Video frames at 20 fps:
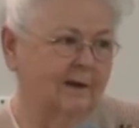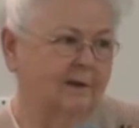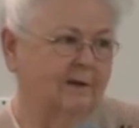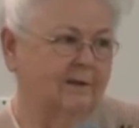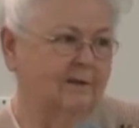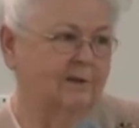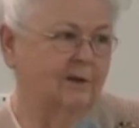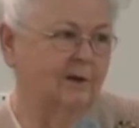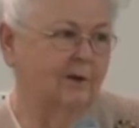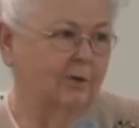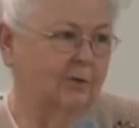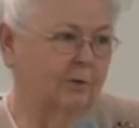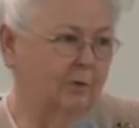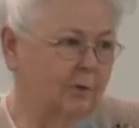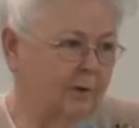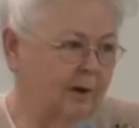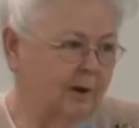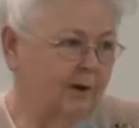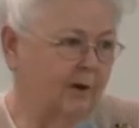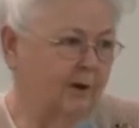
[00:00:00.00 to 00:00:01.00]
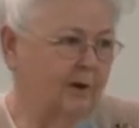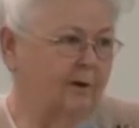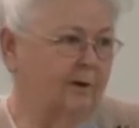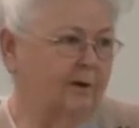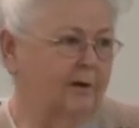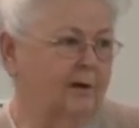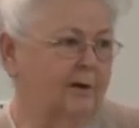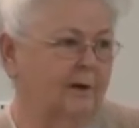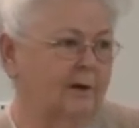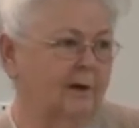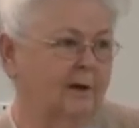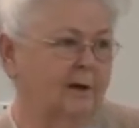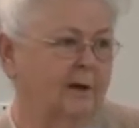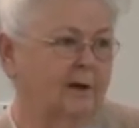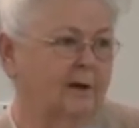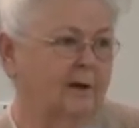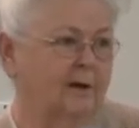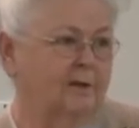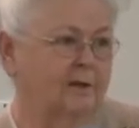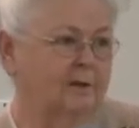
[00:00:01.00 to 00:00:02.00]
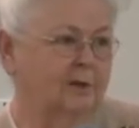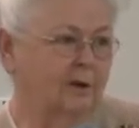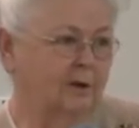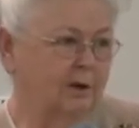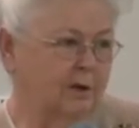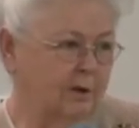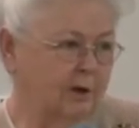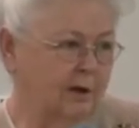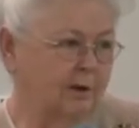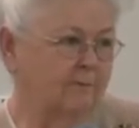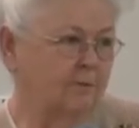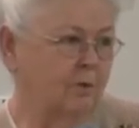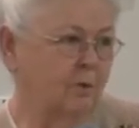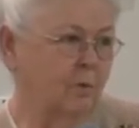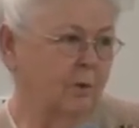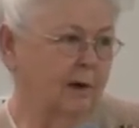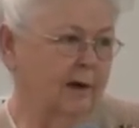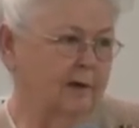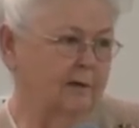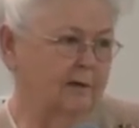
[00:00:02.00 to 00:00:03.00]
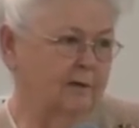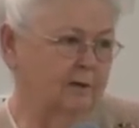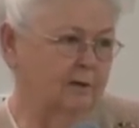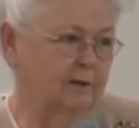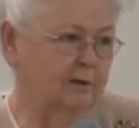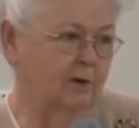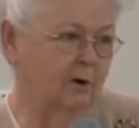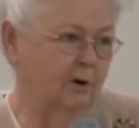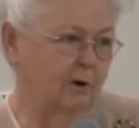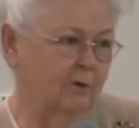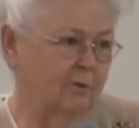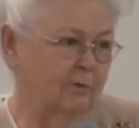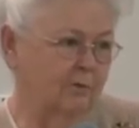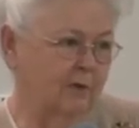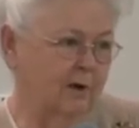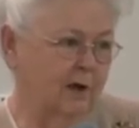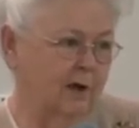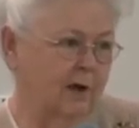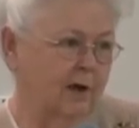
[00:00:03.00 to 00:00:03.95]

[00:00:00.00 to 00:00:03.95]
still thrilled, still looking for ways to serve.